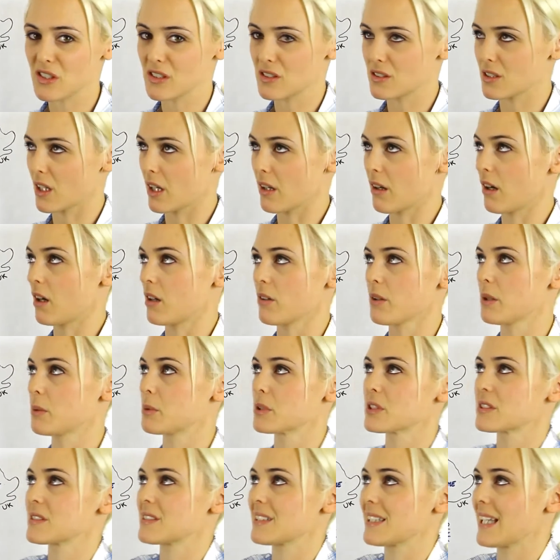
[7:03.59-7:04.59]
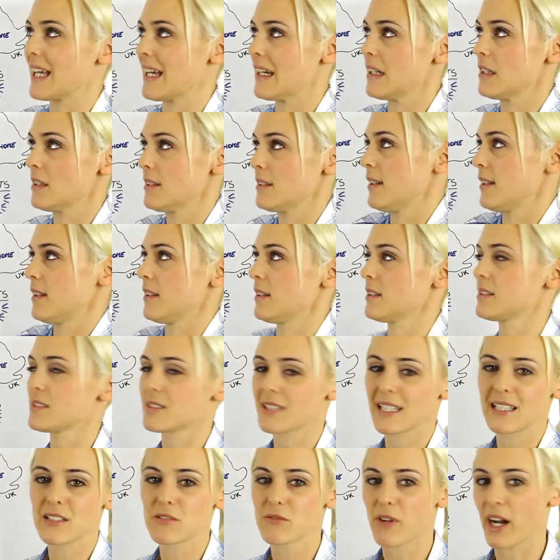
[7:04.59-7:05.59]
So, he wants to get a
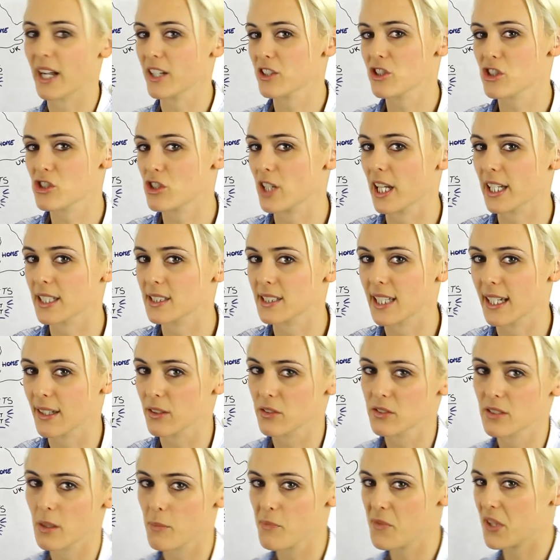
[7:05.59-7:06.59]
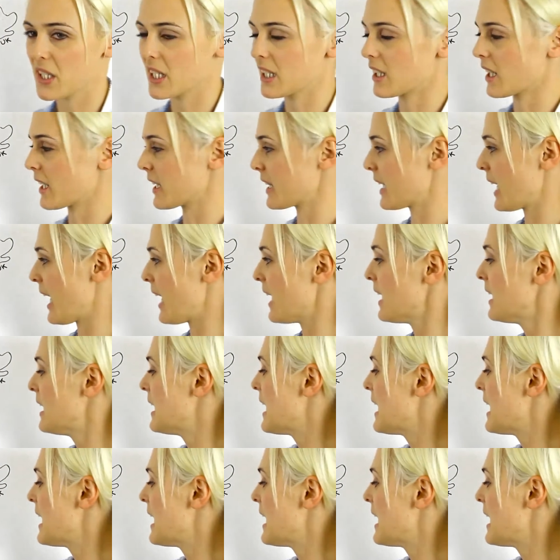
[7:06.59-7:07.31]
skin rash checked out, something like that.